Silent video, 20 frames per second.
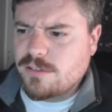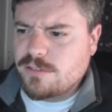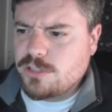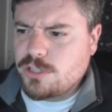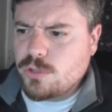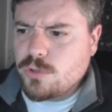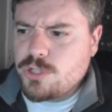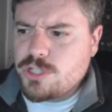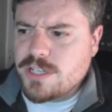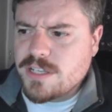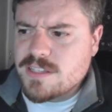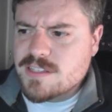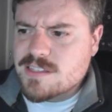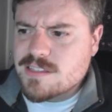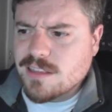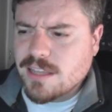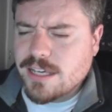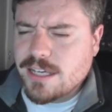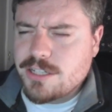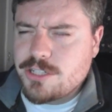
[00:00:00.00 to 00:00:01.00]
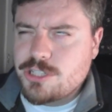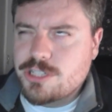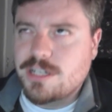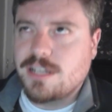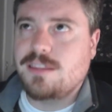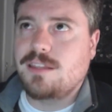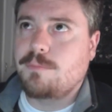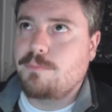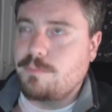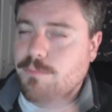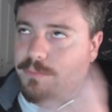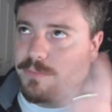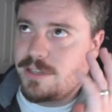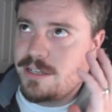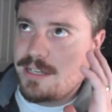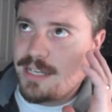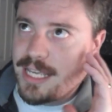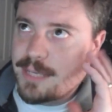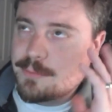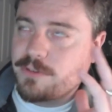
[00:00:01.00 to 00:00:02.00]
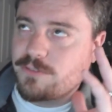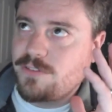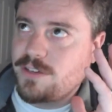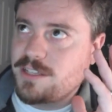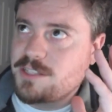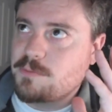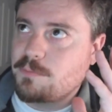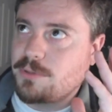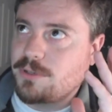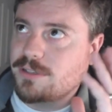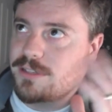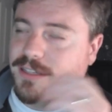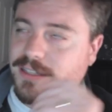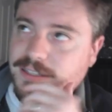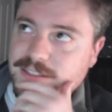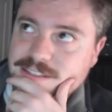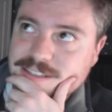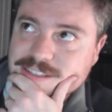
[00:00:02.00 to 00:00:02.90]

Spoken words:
Eugene Sledge, and the name of his book is